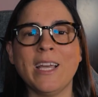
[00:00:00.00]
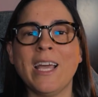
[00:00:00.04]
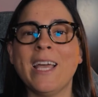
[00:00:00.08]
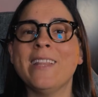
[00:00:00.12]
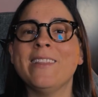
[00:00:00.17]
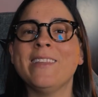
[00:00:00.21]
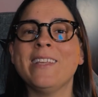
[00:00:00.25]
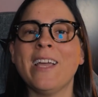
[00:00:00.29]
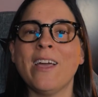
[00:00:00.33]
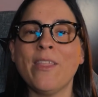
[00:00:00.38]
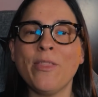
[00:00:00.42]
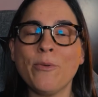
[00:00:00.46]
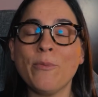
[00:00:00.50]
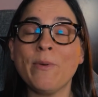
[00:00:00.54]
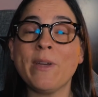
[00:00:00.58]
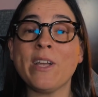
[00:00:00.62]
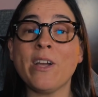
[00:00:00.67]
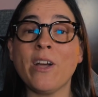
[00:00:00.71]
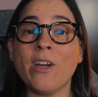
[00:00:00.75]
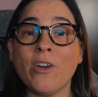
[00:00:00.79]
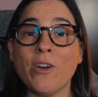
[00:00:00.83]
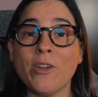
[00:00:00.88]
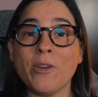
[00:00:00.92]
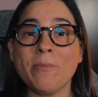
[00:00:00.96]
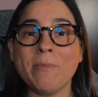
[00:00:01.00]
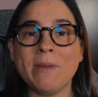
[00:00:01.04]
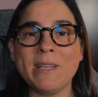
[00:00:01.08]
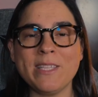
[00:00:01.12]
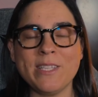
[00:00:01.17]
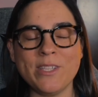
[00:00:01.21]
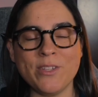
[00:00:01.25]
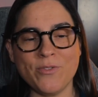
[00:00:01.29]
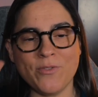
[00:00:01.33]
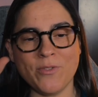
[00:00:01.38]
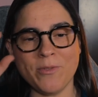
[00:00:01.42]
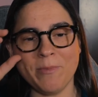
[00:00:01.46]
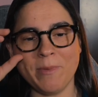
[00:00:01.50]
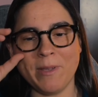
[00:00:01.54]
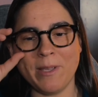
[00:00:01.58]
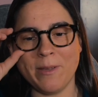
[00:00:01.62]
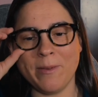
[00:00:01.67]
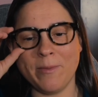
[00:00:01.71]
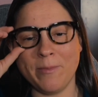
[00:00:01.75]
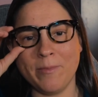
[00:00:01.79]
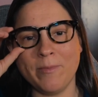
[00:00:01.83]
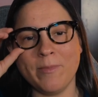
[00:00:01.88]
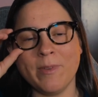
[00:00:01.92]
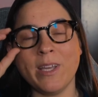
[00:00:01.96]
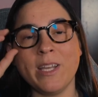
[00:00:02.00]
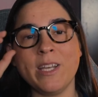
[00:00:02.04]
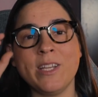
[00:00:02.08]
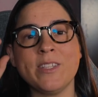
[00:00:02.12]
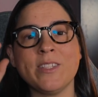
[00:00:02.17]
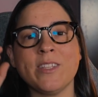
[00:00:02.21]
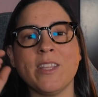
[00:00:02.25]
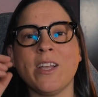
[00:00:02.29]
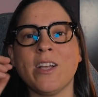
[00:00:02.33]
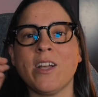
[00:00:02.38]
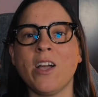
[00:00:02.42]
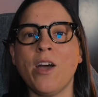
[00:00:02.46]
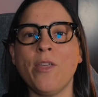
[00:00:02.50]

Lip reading: And the other week I got a message from him and he's like,